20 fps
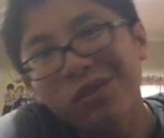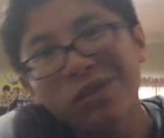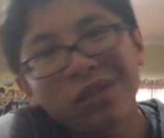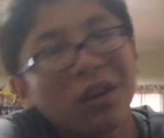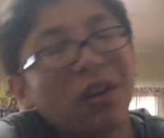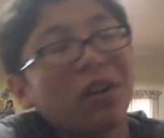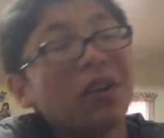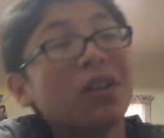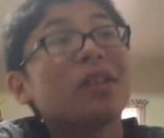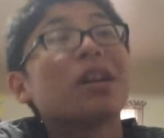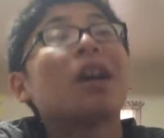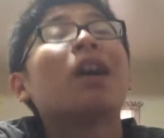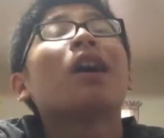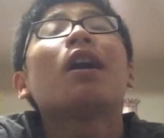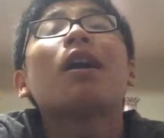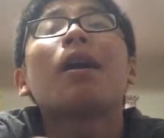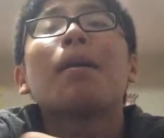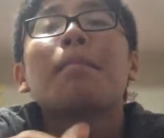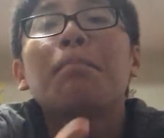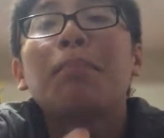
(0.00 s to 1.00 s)
long,
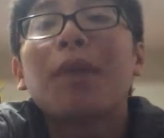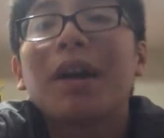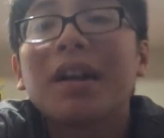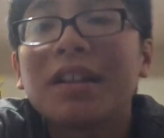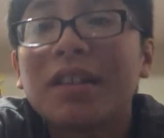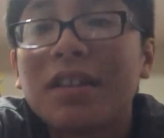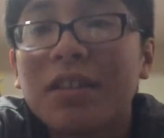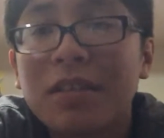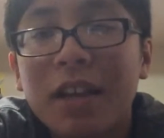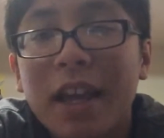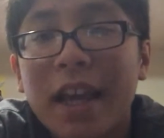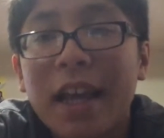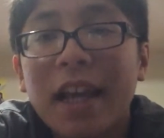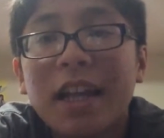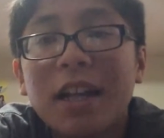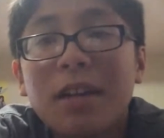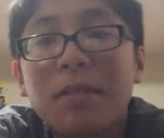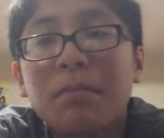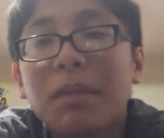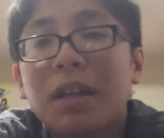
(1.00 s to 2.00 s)
but
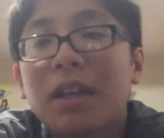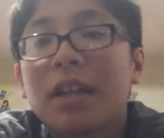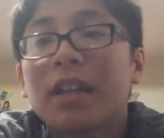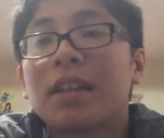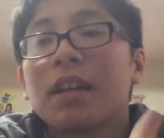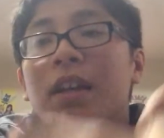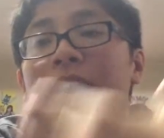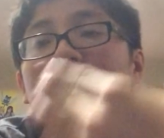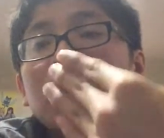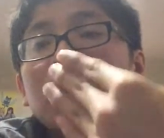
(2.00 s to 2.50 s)
anime